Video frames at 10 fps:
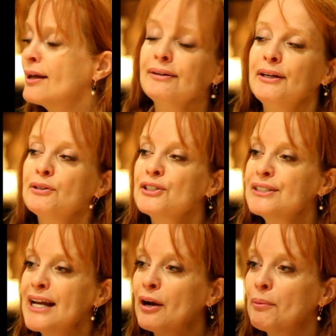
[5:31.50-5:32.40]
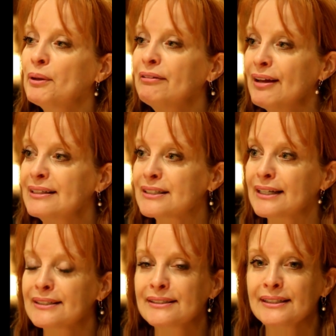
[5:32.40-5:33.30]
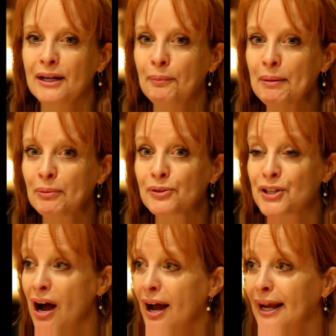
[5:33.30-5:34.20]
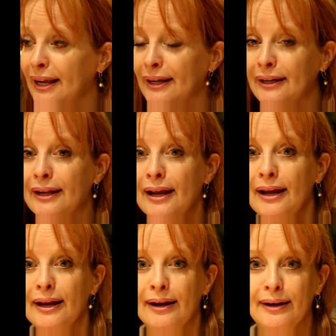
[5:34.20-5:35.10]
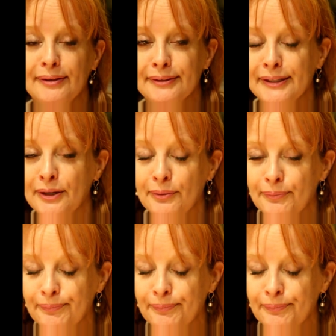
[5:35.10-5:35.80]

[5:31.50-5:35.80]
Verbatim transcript: you know, just terrible events like, you know, people dying and you know,